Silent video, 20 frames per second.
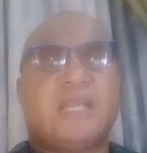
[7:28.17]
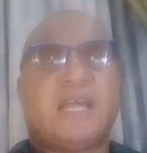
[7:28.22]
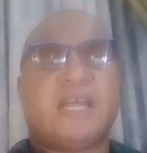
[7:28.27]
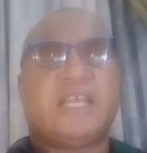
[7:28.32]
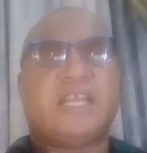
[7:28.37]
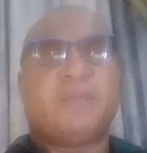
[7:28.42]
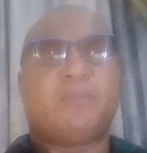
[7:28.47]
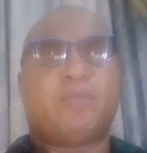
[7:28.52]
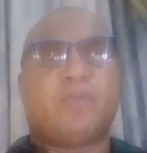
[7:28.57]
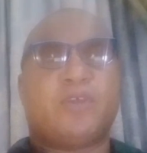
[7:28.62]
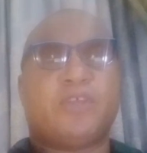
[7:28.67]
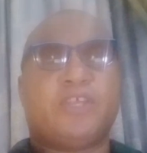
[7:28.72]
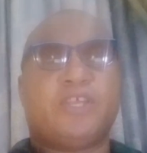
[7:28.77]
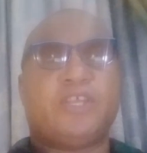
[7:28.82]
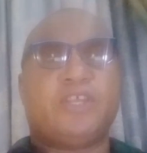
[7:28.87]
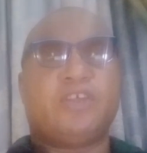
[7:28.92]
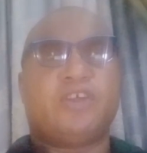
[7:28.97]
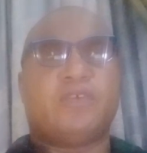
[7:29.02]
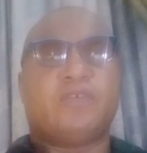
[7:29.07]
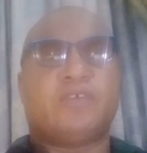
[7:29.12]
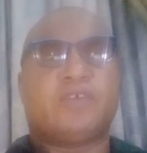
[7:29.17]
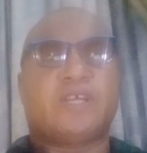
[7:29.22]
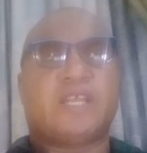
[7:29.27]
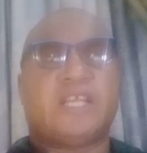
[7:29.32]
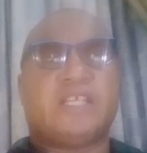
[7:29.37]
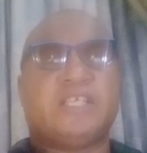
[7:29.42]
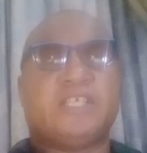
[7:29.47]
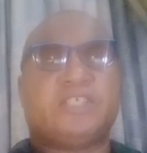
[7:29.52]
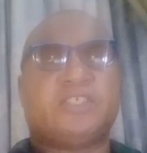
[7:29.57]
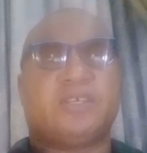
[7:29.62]
An employee of the
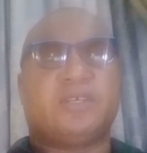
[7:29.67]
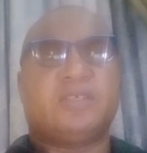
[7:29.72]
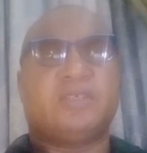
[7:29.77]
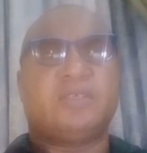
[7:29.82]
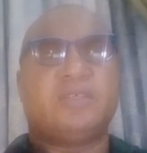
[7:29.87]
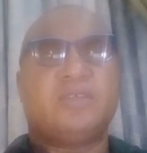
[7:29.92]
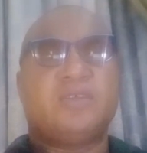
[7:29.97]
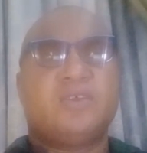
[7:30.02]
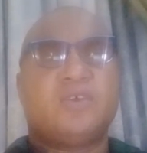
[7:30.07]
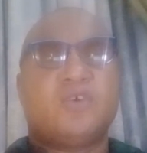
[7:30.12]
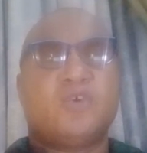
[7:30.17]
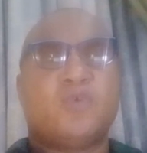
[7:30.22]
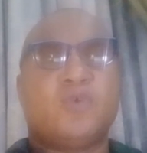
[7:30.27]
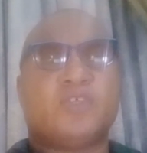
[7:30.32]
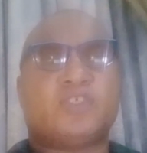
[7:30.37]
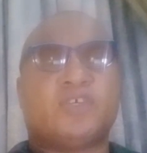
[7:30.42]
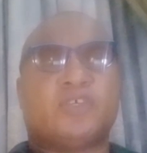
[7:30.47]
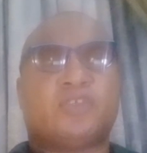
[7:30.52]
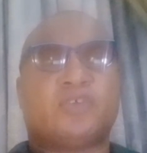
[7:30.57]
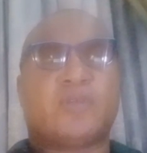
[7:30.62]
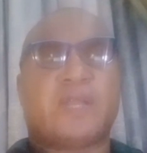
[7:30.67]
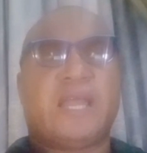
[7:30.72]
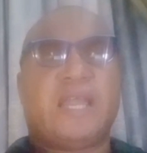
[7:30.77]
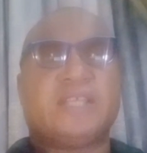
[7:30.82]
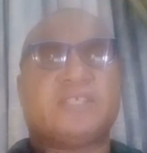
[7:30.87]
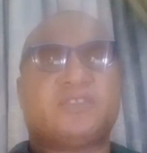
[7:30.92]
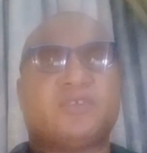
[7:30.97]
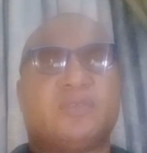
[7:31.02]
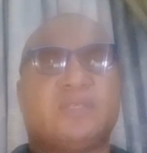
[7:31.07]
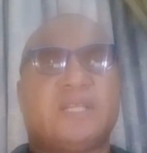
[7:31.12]
organization who is
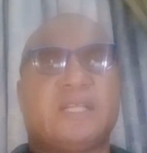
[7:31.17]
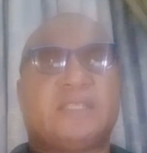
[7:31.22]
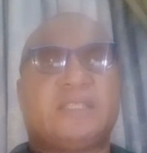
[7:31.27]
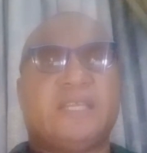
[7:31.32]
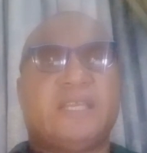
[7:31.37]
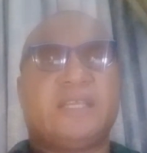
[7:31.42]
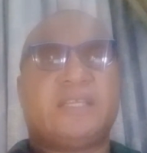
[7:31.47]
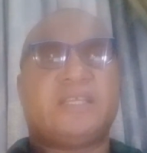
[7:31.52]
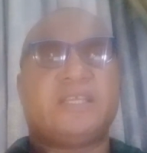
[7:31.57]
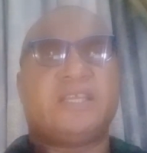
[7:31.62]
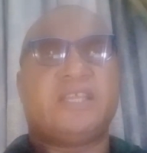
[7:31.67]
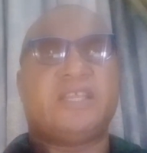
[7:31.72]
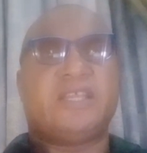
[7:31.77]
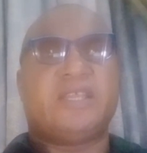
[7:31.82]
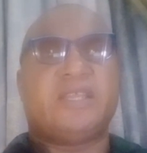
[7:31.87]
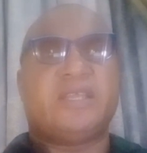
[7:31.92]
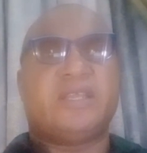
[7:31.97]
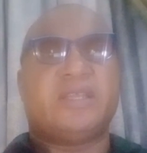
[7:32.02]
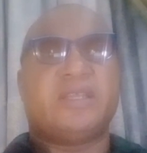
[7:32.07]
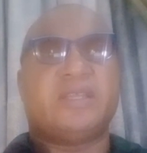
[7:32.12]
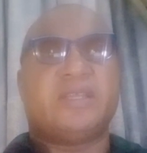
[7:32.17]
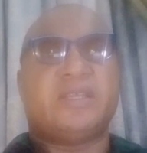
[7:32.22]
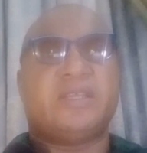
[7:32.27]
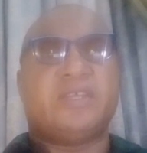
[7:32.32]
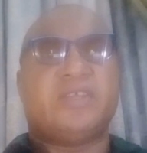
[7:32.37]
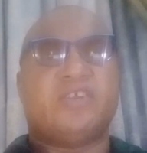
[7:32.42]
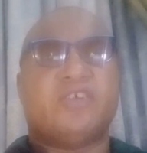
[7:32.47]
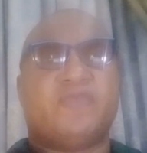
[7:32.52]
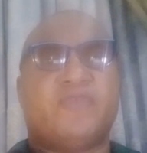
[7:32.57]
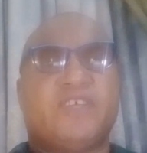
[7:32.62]
authorized to undertake
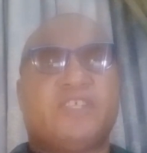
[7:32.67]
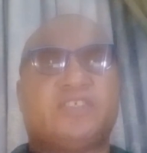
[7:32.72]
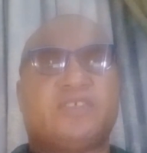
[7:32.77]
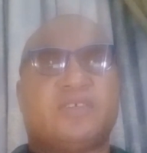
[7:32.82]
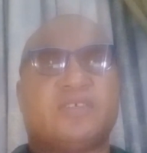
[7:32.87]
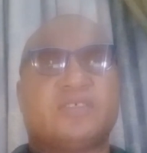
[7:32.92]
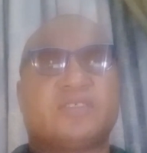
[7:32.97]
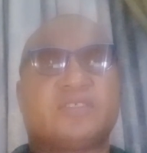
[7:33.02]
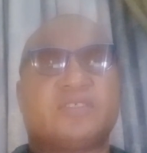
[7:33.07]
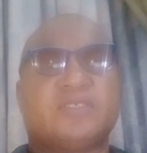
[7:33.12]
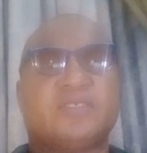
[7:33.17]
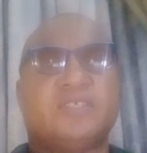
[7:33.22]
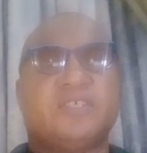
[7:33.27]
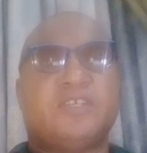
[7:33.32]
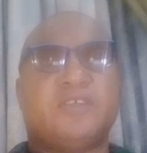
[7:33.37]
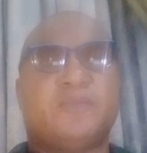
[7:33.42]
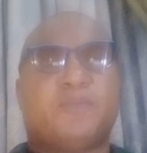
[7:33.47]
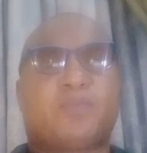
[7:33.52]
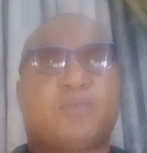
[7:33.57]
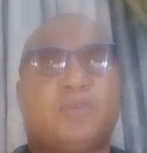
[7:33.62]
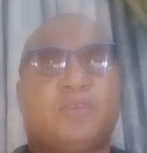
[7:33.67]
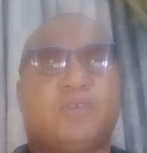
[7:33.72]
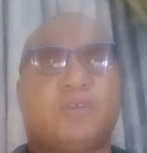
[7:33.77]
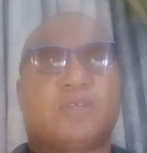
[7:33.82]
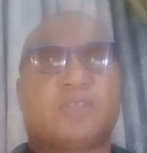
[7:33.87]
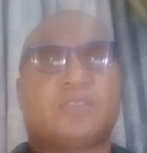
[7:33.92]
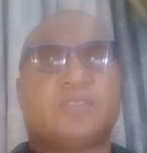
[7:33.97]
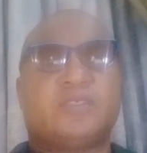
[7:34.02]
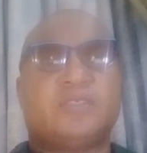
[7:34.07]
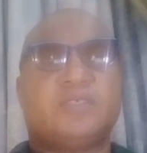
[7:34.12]
innovations in
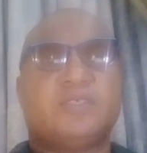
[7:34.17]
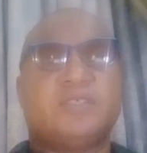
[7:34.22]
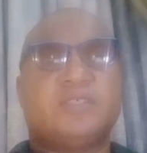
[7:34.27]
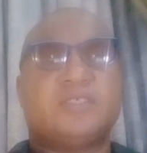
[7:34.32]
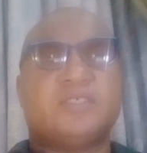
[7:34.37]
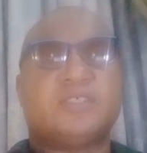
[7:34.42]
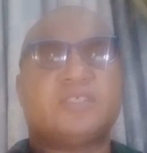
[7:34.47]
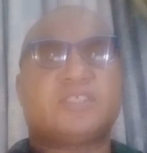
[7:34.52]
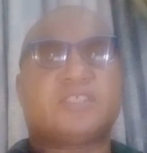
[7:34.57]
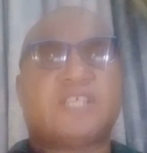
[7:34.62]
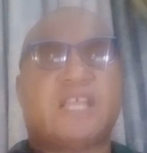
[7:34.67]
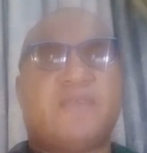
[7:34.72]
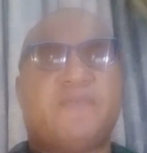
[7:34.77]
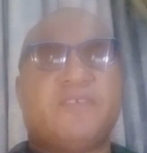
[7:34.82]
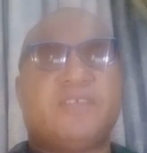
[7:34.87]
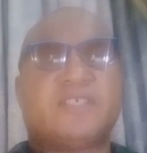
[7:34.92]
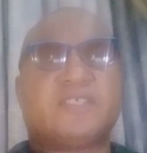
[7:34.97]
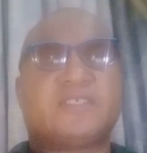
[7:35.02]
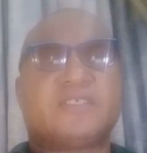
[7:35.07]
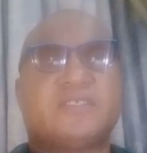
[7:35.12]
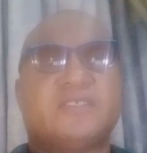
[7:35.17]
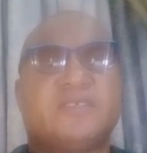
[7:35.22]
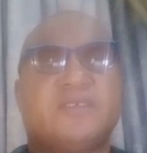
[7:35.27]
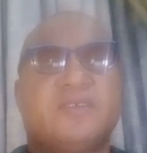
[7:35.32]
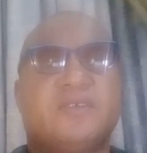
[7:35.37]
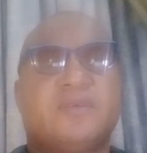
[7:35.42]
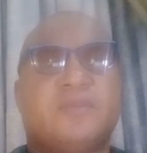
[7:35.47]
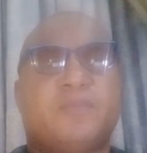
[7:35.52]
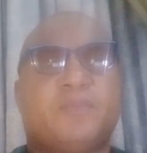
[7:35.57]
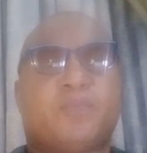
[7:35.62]
product, service,
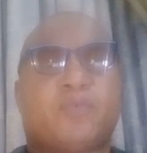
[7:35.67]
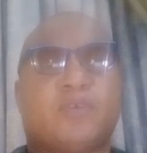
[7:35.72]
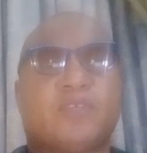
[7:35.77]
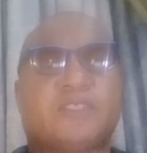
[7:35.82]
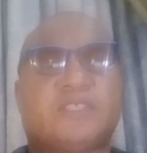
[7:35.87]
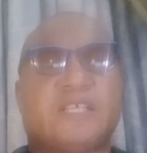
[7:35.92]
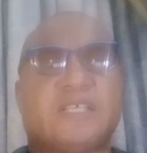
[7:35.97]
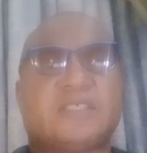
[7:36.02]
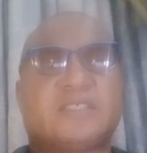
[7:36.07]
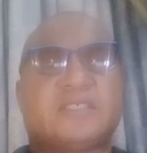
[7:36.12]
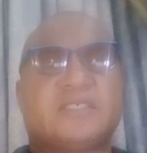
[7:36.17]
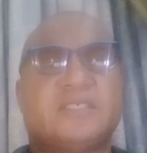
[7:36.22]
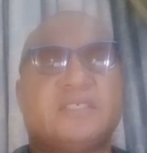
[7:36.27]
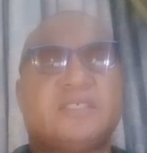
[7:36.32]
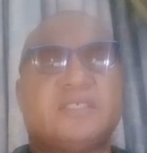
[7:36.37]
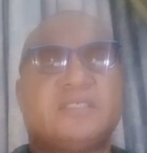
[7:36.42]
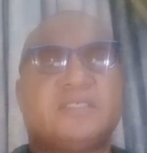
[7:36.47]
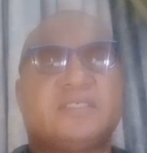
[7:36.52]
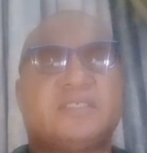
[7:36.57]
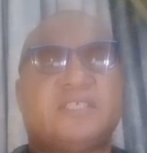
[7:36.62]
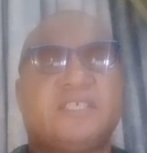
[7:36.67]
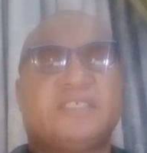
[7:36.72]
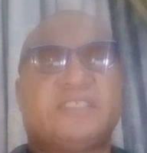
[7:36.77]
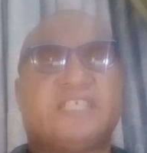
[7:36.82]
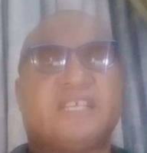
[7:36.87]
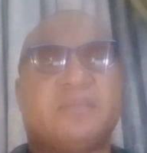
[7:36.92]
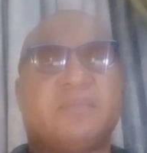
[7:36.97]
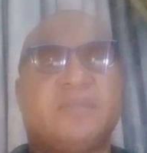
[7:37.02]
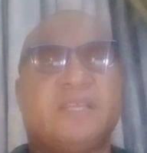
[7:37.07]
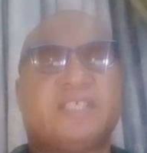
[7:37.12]
process,
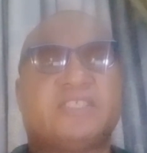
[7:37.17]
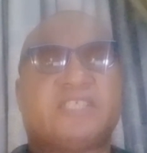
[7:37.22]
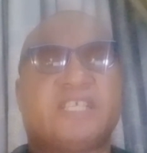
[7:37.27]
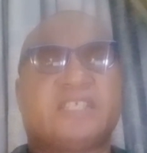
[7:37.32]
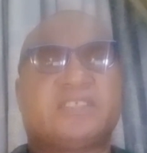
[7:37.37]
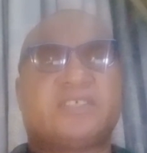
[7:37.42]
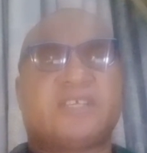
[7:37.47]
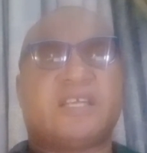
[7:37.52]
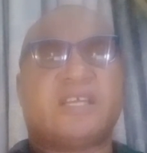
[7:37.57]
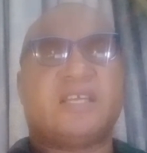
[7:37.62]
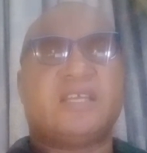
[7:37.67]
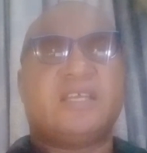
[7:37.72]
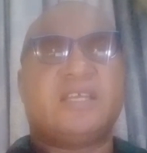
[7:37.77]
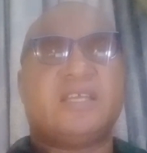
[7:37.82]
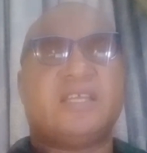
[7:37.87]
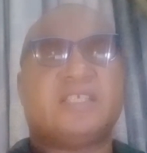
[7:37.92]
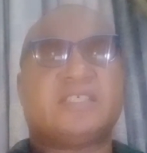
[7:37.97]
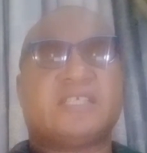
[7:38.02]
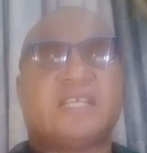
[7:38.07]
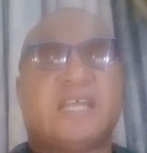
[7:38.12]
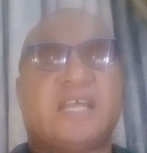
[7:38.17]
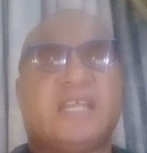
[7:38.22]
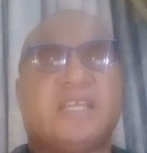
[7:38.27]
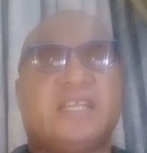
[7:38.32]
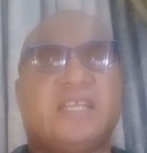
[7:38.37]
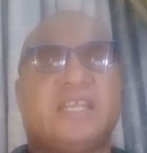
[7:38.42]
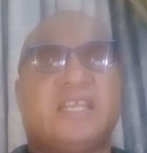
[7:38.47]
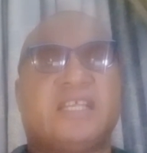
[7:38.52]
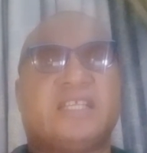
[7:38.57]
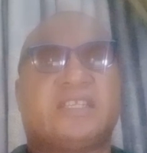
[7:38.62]
system, etc. is
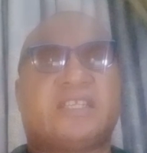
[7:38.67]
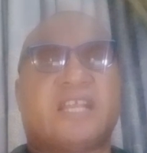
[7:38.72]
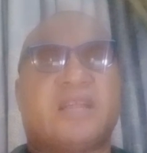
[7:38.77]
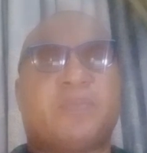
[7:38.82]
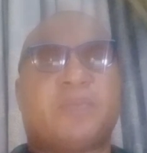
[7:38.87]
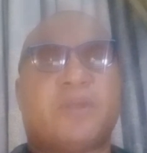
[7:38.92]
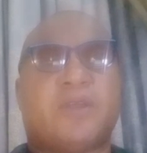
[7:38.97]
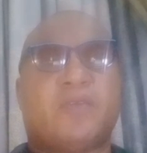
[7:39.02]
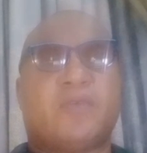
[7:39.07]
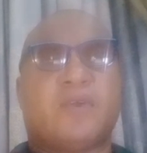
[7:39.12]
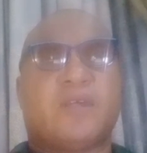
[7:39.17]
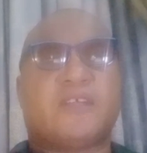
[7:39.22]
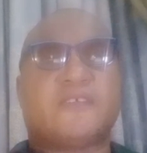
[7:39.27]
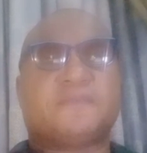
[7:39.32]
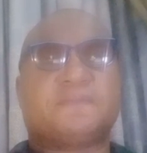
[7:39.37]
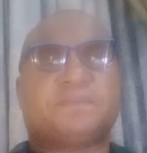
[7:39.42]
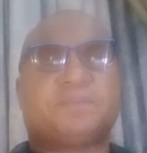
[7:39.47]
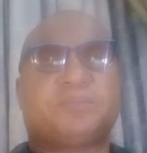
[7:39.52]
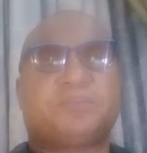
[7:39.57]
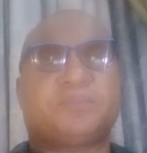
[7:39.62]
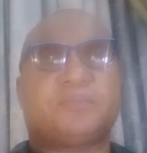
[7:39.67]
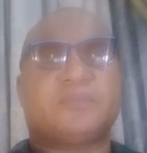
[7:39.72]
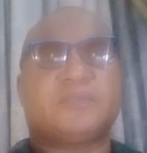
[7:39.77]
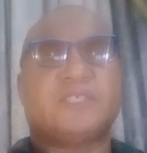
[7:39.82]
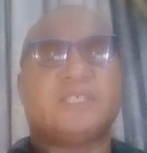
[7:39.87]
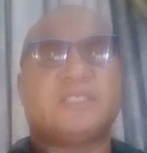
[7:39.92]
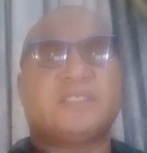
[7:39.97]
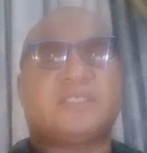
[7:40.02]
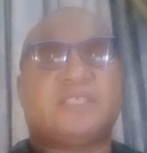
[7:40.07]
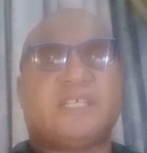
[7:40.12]
an intrapreneur.
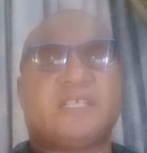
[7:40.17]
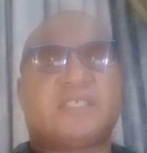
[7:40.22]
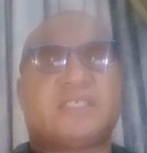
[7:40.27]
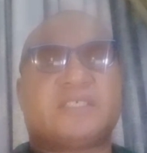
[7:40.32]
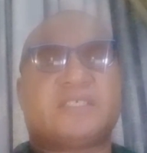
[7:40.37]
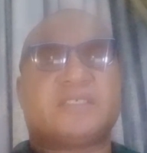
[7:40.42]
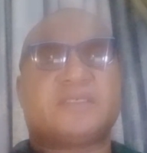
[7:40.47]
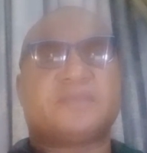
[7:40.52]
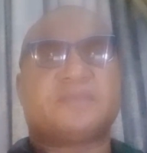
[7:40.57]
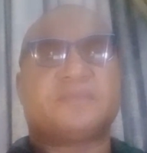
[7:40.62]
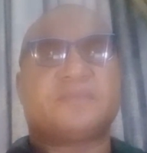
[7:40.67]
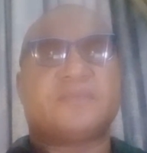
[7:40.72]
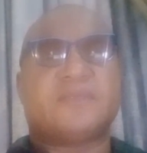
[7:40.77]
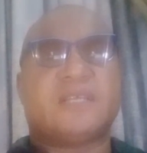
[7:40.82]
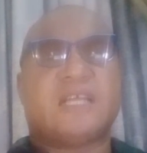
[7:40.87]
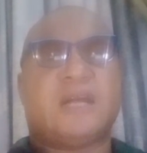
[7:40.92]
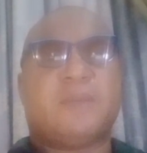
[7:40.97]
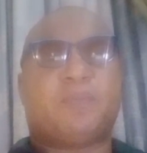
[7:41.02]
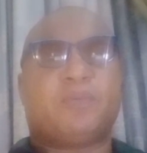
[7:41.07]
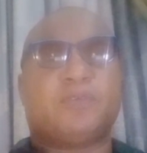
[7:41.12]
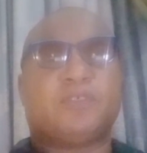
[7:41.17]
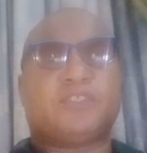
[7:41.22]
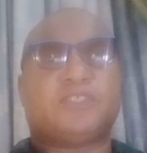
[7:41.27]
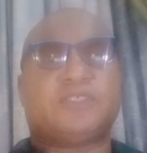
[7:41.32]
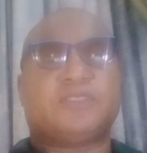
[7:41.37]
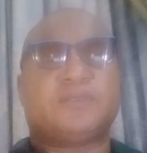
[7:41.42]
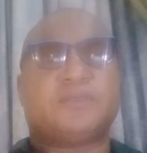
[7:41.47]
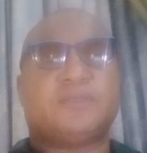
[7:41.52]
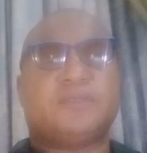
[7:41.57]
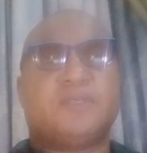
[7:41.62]
6. Approach.